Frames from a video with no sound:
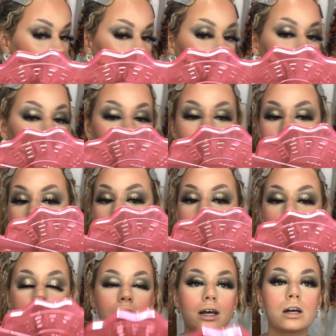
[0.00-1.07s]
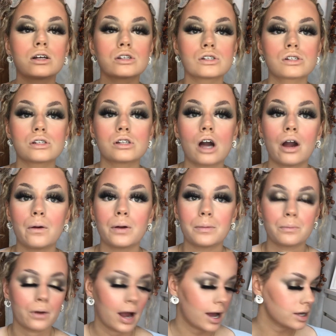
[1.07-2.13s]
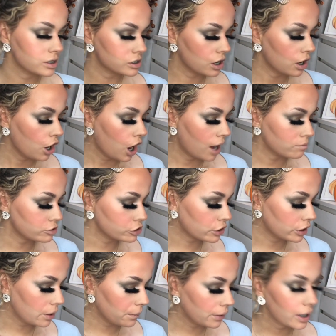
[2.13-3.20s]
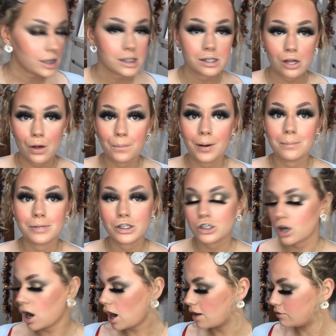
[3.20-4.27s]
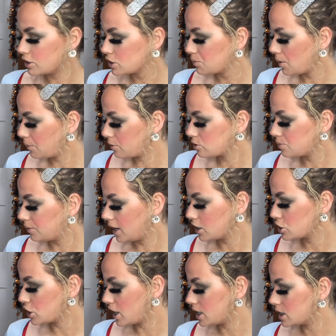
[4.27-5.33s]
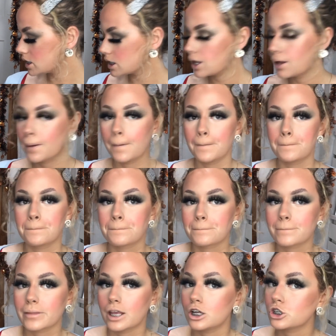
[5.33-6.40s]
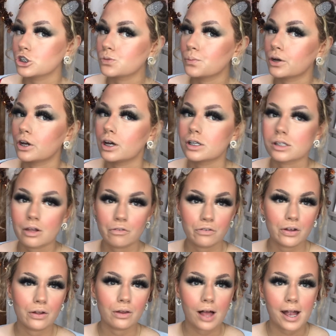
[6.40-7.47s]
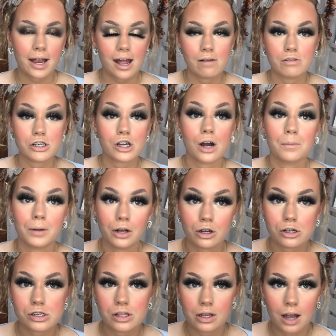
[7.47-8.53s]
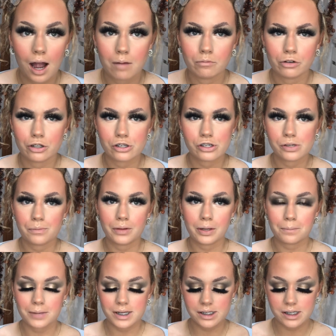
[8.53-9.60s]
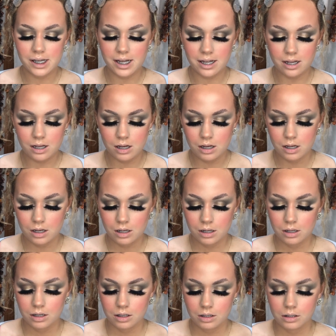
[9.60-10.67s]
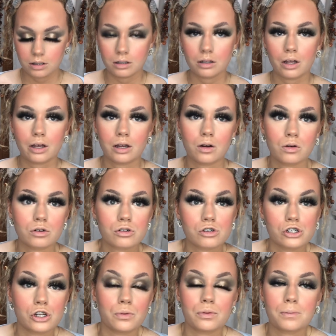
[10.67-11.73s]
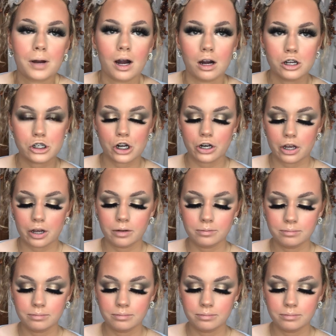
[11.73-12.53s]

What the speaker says: I'm literally so impressed. I'm just going to apply some mascara to my bottom lashes, just because I feel like every time I look to the camera there's something missing, like to do with my eyeshadow.